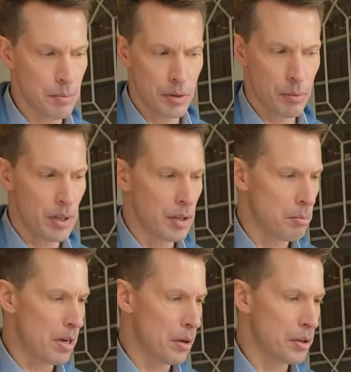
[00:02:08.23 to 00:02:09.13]
between
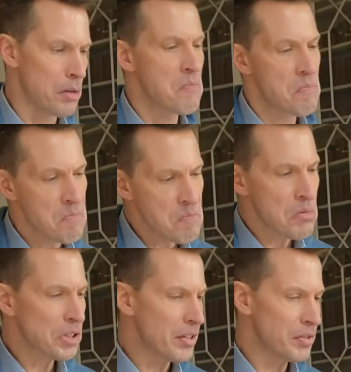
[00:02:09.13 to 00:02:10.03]
about
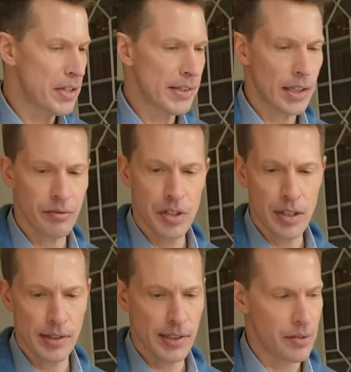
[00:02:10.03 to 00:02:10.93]
1770
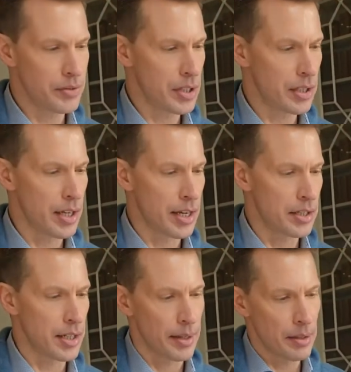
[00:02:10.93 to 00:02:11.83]
and
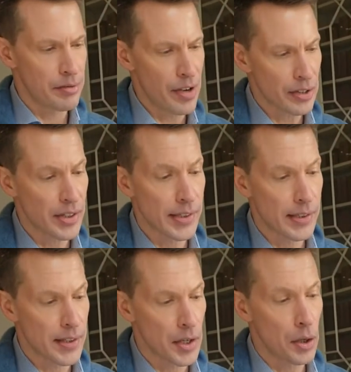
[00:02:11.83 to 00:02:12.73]
1790. In fact, this is
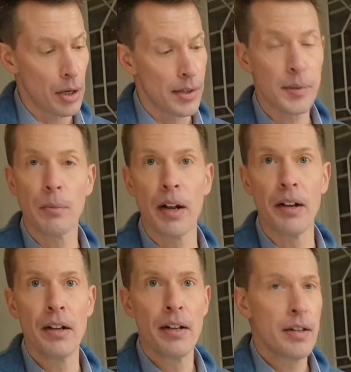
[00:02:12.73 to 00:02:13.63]
the earliest one.
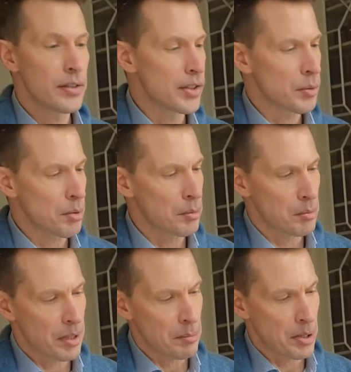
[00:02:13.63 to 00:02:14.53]
This is
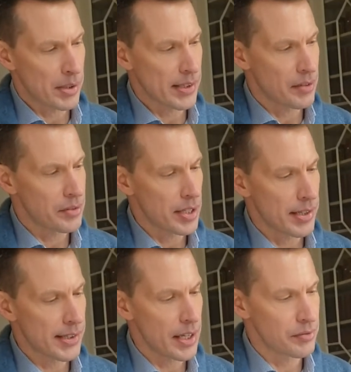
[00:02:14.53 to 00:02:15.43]
probably about
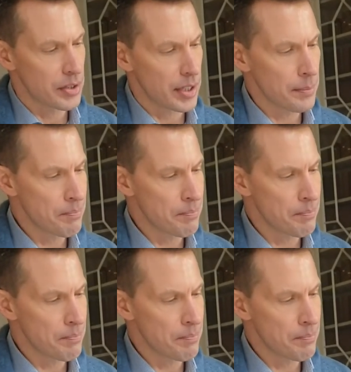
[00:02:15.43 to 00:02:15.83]
1770.